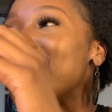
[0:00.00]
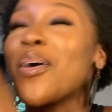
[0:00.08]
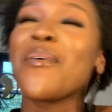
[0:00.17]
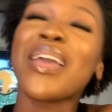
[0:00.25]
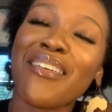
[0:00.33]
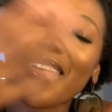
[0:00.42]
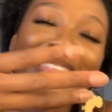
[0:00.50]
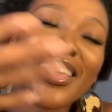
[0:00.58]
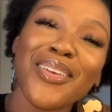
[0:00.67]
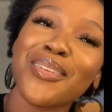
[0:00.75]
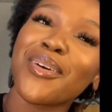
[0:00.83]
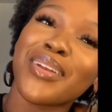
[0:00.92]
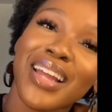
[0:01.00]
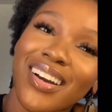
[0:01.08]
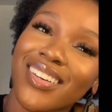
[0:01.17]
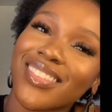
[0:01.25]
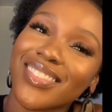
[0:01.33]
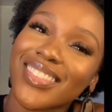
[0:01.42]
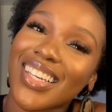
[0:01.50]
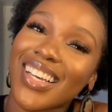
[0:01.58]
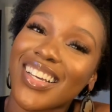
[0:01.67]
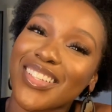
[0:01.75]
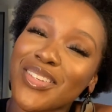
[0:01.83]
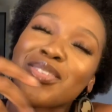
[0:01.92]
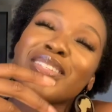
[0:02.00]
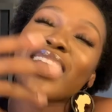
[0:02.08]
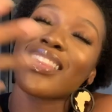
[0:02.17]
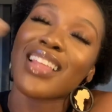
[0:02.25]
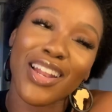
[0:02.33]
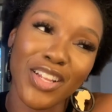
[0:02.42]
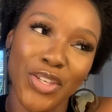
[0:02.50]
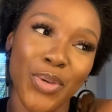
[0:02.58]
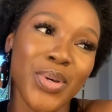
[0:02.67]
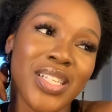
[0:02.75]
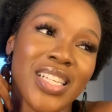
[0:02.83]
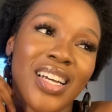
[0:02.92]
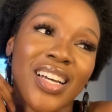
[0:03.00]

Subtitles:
knowing everything you know now, yeah, you said that you